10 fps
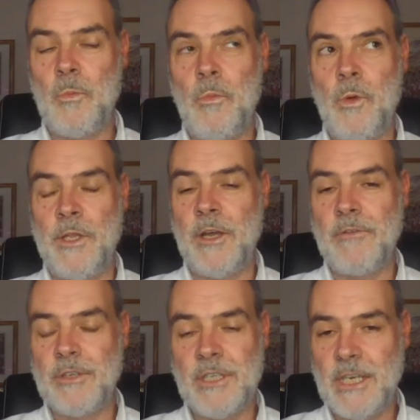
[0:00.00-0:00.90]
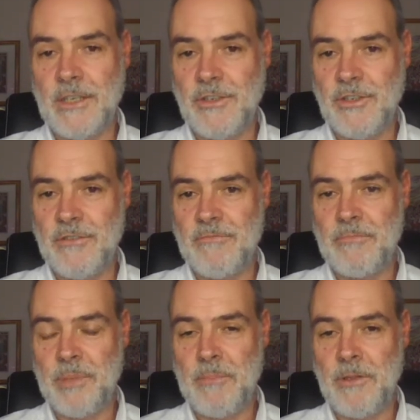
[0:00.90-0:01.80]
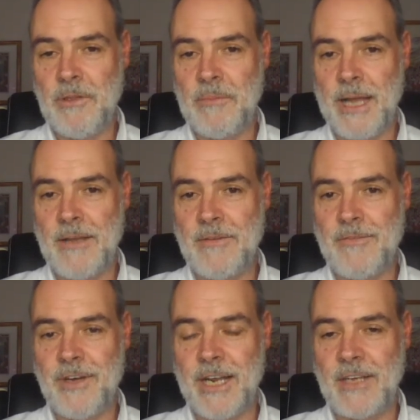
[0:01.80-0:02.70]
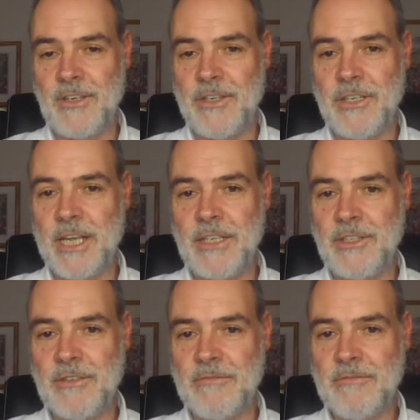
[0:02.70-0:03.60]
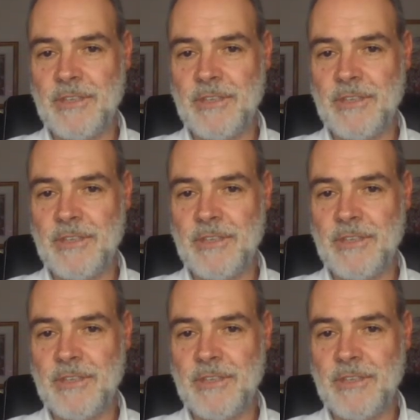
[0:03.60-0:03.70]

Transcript: we don't teach people about financial education.